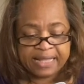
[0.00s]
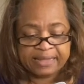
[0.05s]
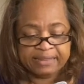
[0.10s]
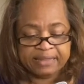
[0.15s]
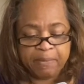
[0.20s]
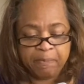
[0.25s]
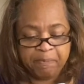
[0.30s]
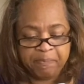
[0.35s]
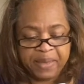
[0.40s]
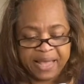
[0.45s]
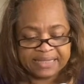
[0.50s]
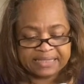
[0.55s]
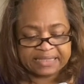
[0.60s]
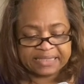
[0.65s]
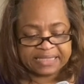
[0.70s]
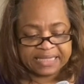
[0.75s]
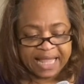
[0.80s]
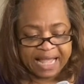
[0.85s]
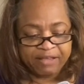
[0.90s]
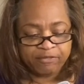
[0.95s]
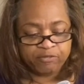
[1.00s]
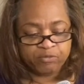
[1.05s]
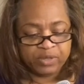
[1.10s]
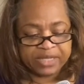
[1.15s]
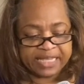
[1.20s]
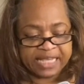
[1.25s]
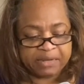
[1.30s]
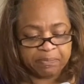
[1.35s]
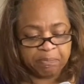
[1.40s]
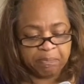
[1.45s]
the best life we
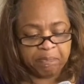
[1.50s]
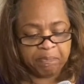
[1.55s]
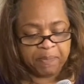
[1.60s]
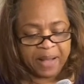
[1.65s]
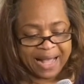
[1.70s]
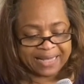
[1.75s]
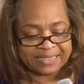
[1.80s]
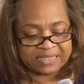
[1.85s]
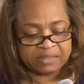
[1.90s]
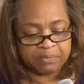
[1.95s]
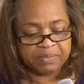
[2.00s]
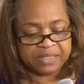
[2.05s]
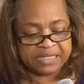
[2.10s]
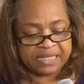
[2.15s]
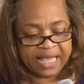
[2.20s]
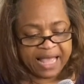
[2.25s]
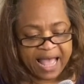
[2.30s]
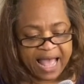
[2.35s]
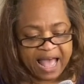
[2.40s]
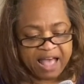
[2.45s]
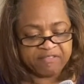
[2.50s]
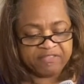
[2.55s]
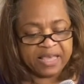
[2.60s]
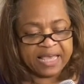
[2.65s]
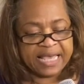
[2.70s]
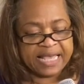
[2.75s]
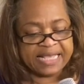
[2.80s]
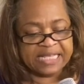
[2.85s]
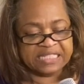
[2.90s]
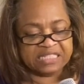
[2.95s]
can possibly have
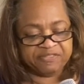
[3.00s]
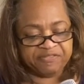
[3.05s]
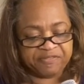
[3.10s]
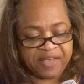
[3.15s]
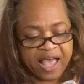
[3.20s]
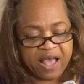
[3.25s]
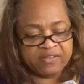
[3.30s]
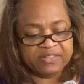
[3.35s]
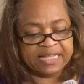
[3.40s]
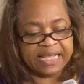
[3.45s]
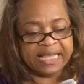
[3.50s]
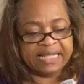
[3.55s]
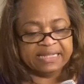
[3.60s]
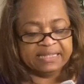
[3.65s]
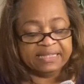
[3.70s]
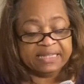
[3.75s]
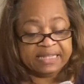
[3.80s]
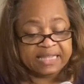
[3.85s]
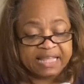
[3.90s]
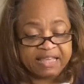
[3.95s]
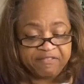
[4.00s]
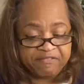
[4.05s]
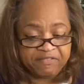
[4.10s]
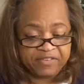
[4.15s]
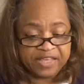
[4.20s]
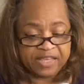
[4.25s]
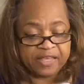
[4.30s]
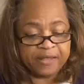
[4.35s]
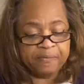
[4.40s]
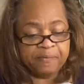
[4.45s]
is found in
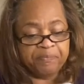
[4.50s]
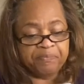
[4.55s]
living